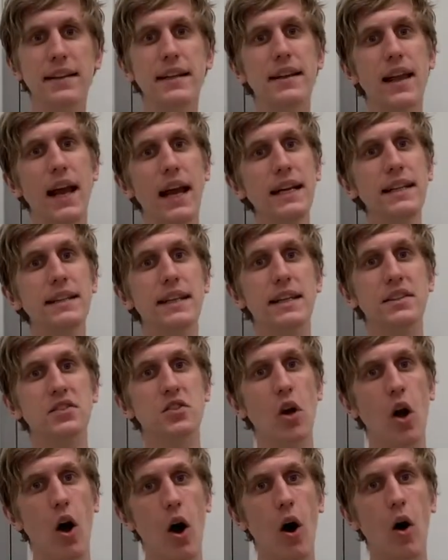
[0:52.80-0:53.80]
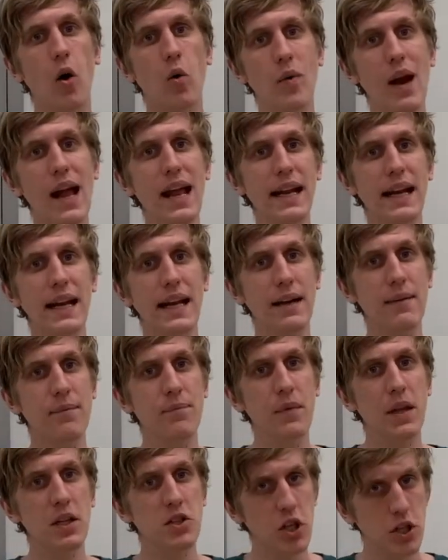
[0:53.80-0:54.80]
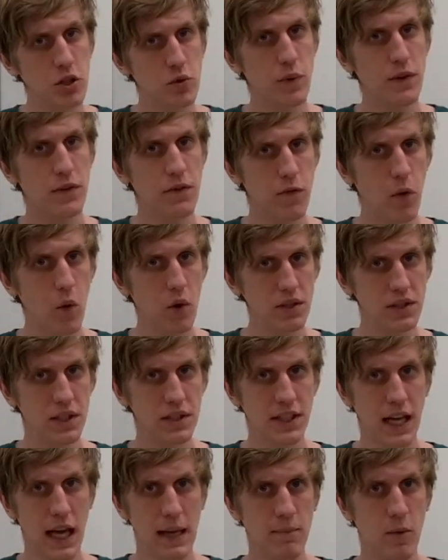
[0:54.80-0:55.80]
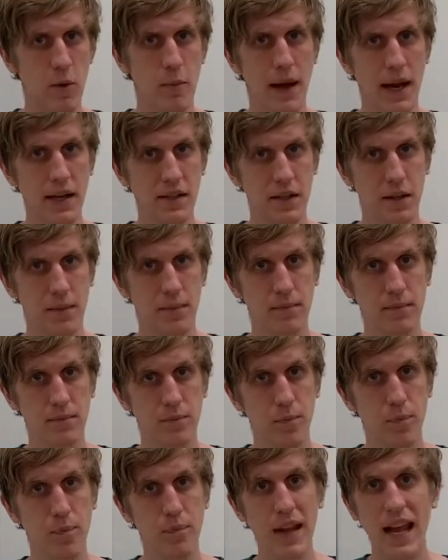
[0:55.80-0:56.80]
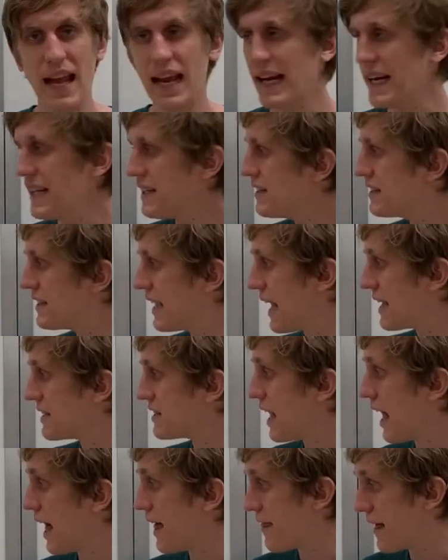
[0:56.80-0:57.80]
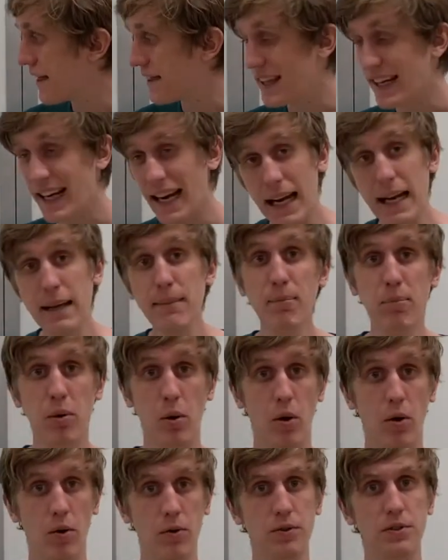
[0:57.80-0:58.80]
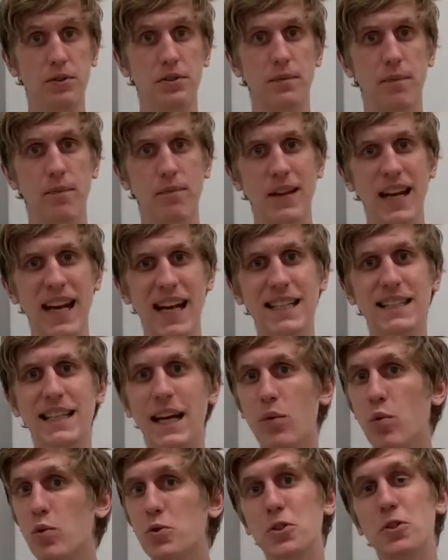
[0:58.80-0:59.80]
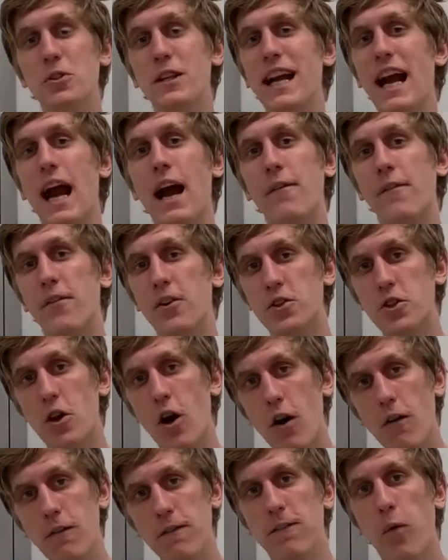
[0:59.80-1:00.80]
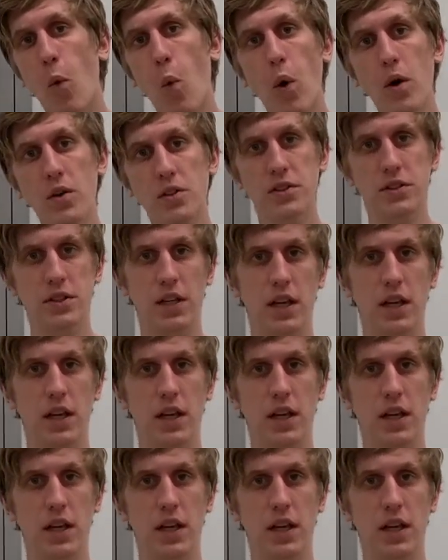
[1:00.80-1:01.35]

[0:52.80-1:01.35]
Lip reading: like this already, just with forces and momentum. It says that the impulse is equal to the average force